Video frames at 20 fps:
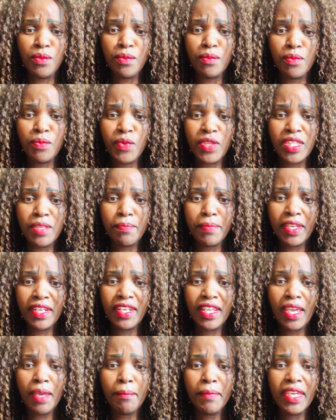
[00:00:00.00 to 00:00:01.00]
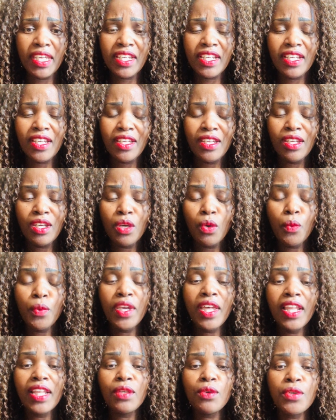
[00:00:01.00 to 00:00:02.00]
with the pandemic, we
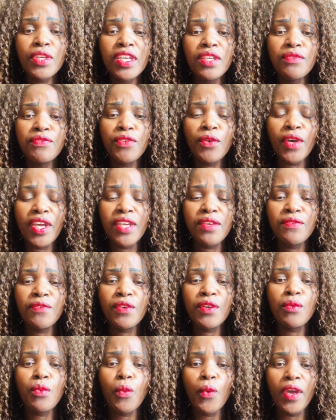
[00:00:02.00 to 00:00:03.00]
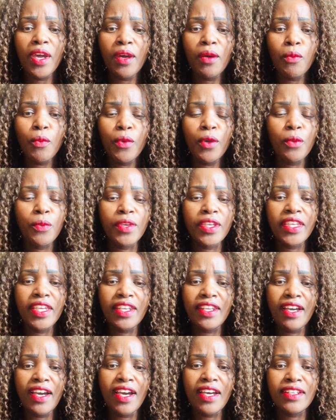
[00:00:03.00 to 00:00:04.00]
are looking for everywhere where we can
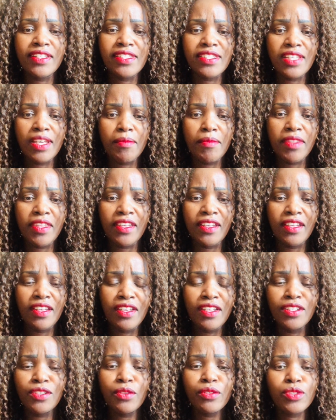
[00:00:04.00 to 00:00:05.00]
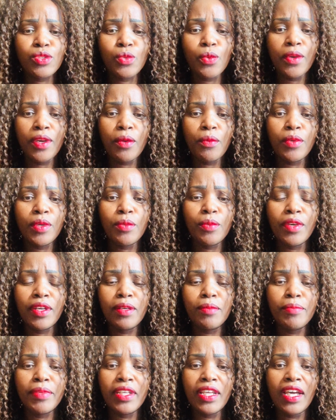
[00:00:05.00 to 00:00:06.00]
earn something, not where we will
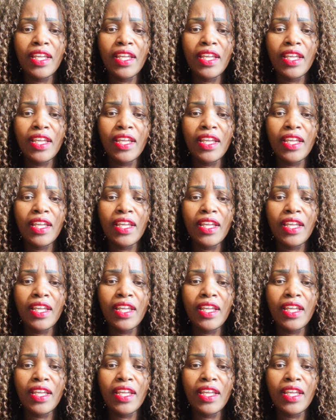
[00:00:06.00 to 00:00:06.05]
be a